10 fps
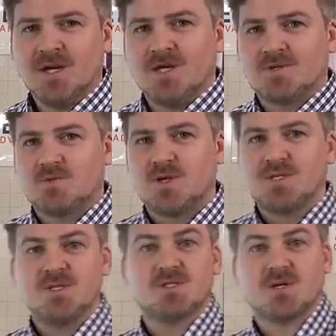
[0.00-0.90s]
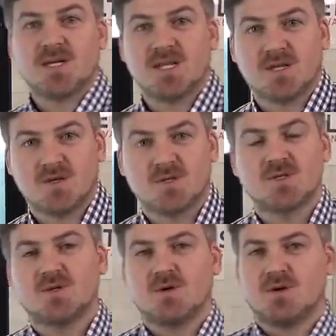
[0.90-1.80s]
So once you start getting used
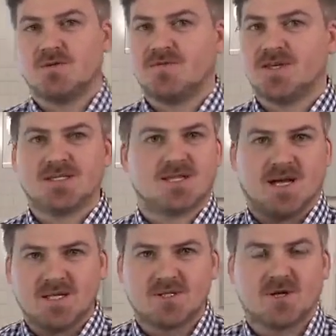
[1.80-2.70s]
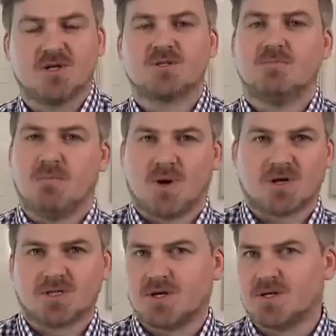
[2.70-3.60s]
to all of these line charts and bar
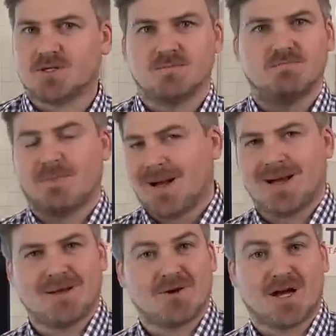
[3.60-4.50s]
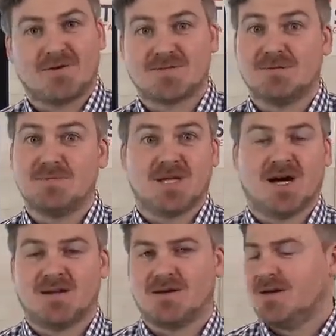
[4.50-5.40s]
charts and pie graphs and
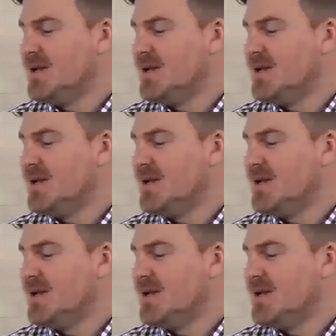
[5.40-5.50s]
data,